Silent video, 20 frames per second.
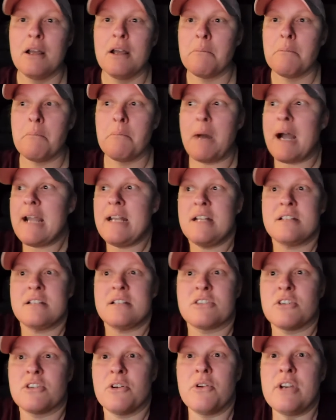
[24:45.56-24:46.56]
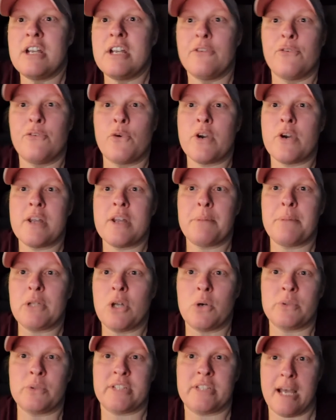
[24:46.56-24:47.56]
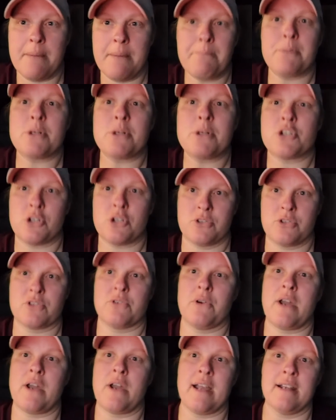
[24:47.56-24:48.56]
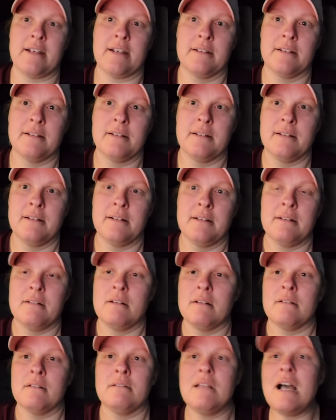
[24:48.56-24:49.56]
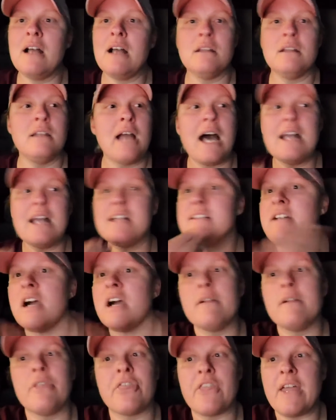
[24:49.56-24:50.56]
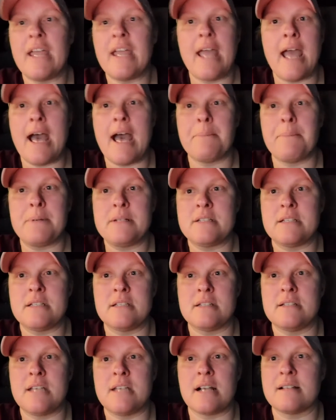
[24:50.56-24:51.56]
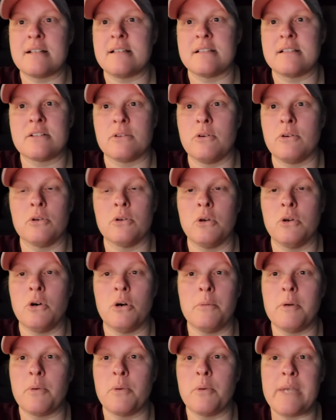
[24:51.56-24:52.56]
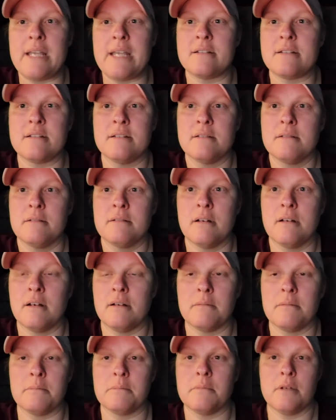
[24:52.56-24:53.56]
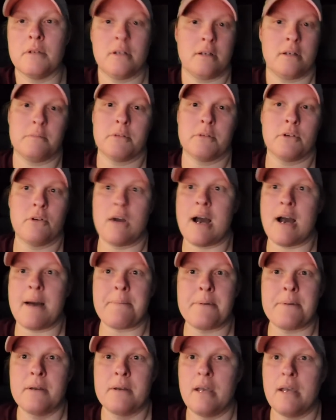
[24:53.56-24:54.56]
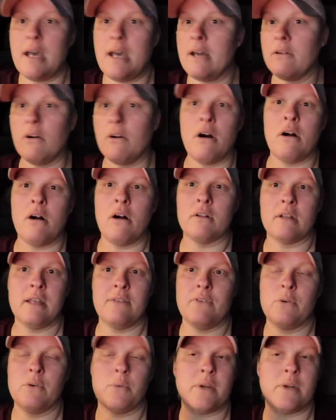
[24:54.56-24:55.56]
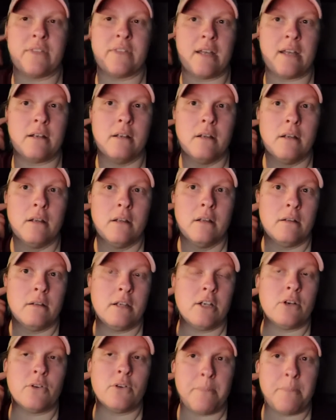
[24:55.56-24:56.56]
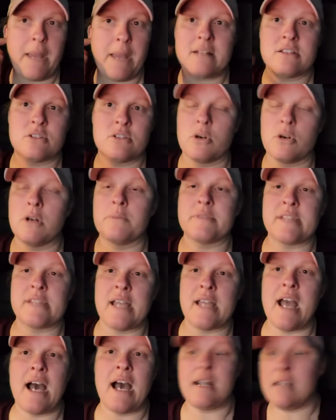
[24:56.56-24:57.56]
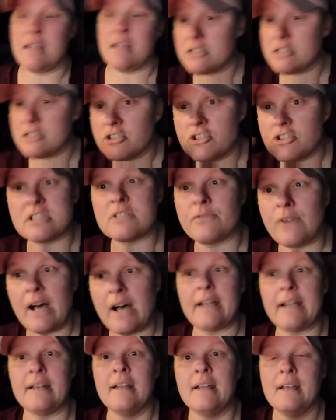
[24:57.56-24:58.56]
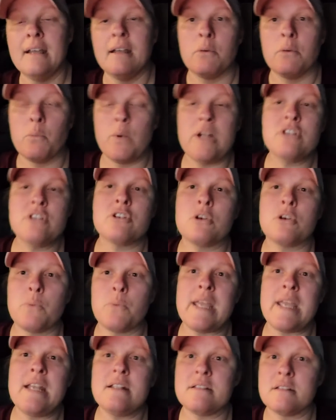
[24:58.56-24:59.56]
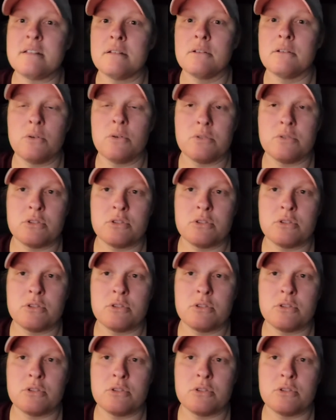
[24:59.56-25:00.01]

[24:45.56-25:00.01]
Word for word: minus 30 to 40 below temperatures greg not not a darn thing happened to the texas or oklahoma wheat um, um, crop at all, even with that, you know, the bad storms they had. It's just fine. Winter wheat goes